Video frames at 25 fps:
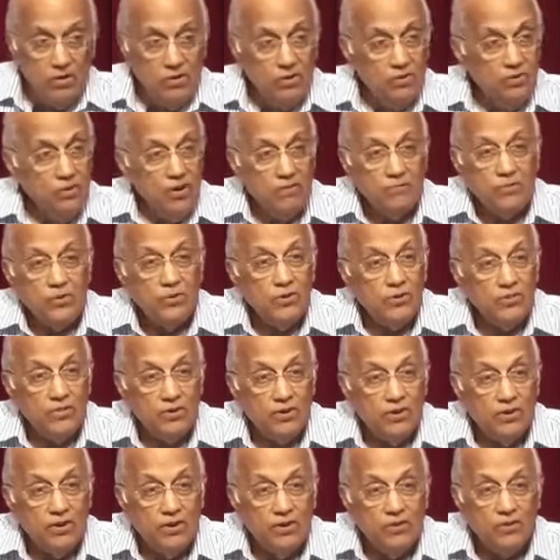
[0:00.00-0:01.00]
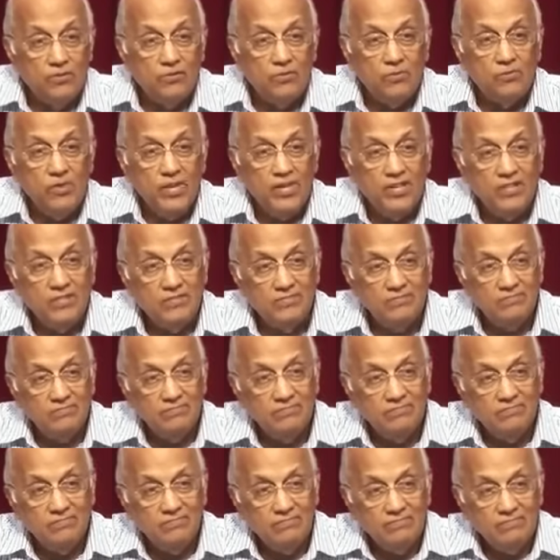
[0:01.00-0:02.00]
you have no authority over me
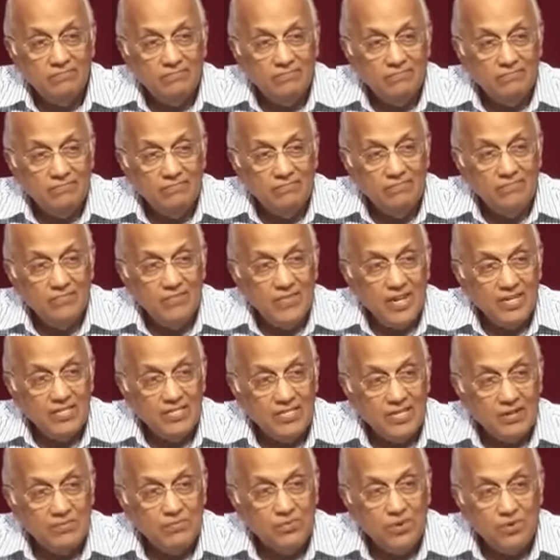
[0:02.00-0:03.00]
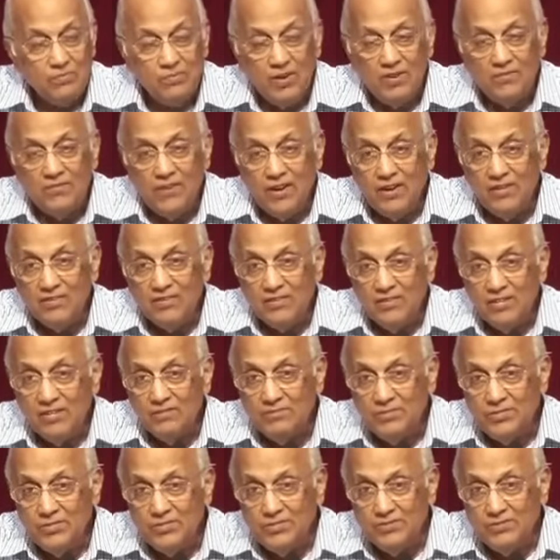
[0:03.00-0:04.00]
except what my Father
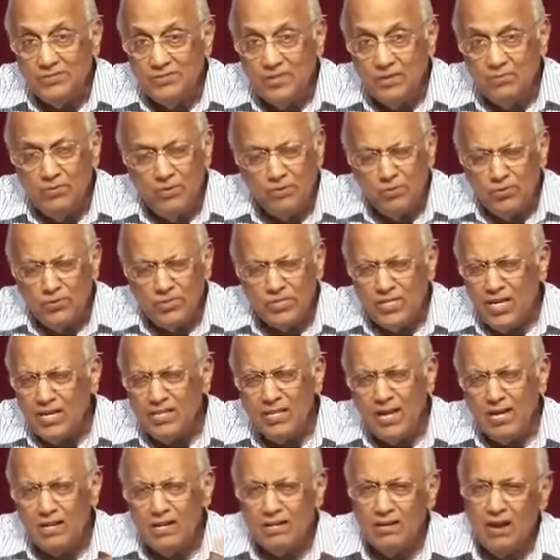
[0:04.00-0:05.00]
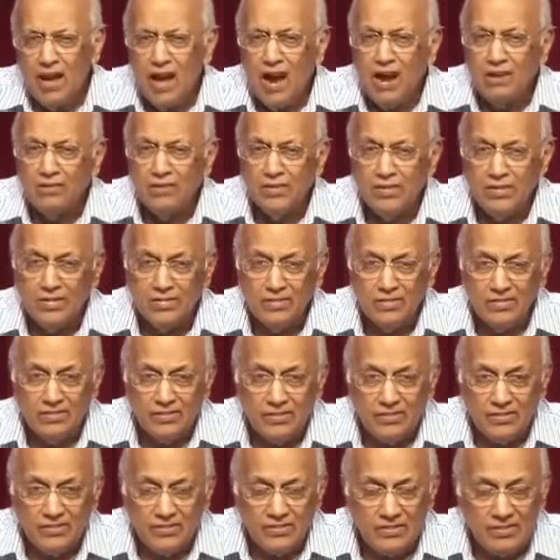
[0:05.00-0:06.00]
gives you. And we won't say that in
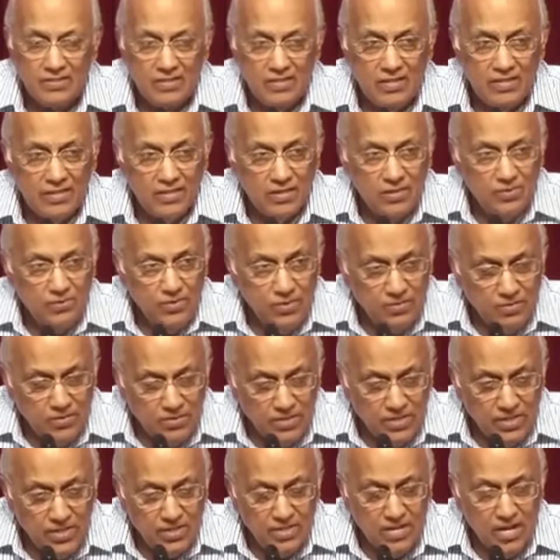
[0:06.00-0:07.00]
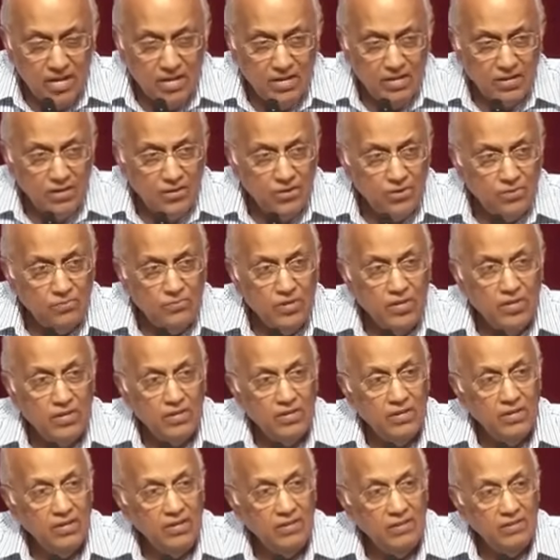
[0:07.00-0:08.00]
arrogance. We will say that in
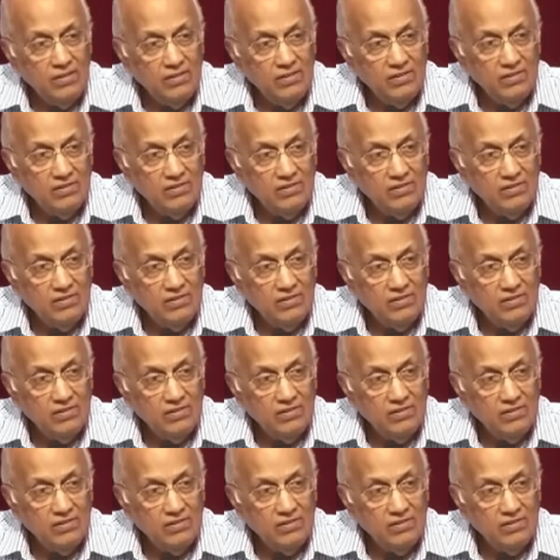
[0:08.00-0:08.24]
humility.